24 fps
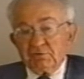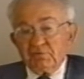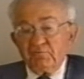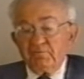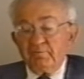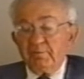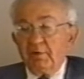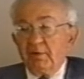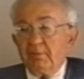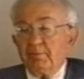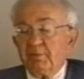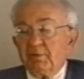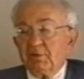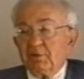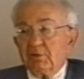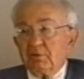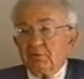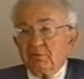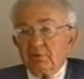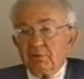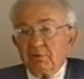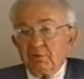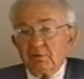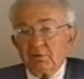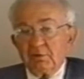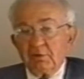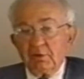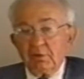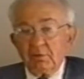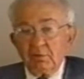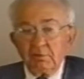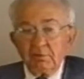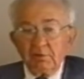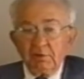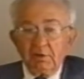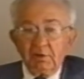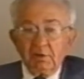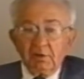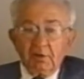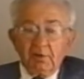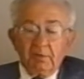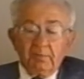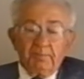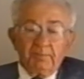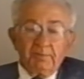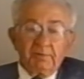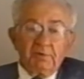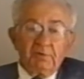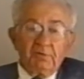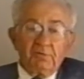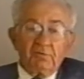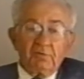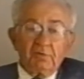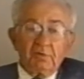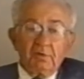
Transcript: of public utility holding companies